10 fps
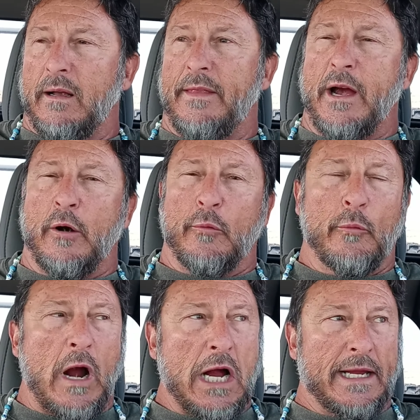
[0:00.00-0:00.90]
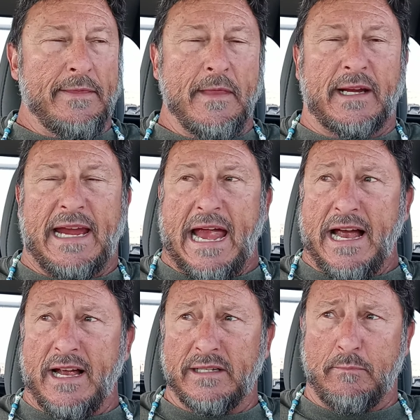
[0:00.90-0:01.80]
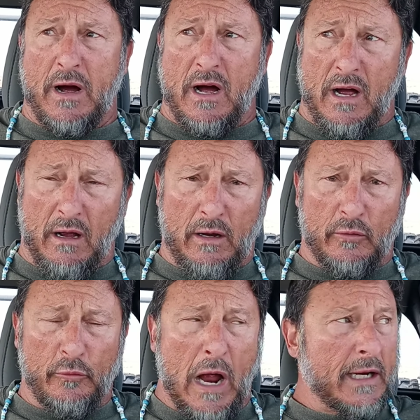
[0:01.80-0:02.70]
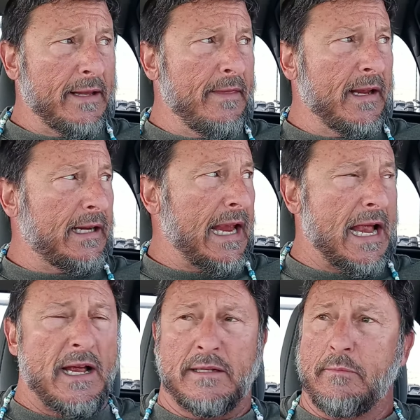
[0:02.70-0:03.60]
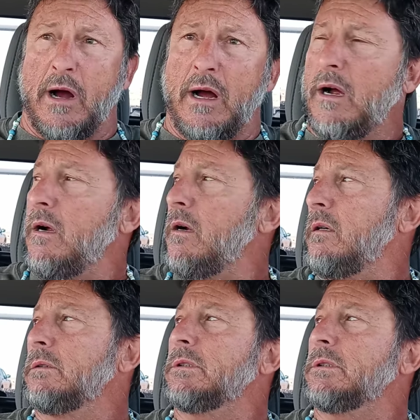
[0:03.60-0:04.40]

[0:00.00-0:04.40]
they're rocking the Casbah, rocking the Casbah.